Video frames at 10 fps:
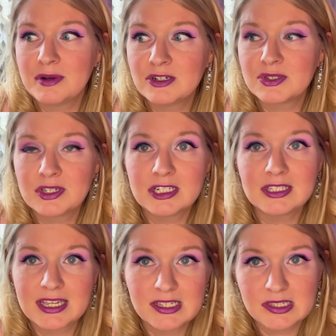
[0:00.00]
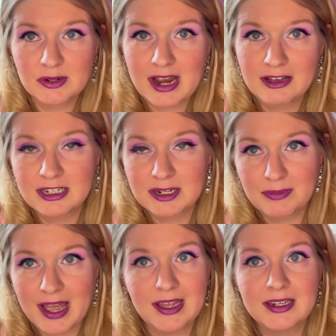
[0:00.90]
also going to laze around in
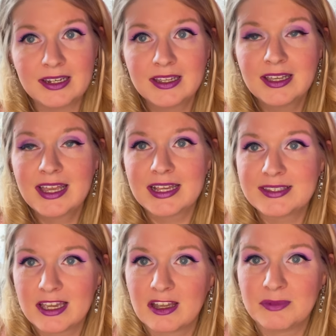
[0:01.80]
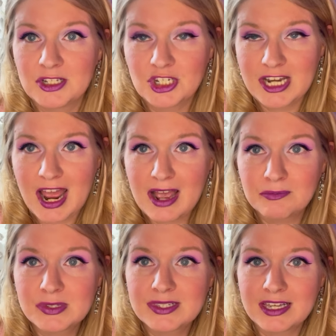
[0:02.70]
bed and take a bunch of naps,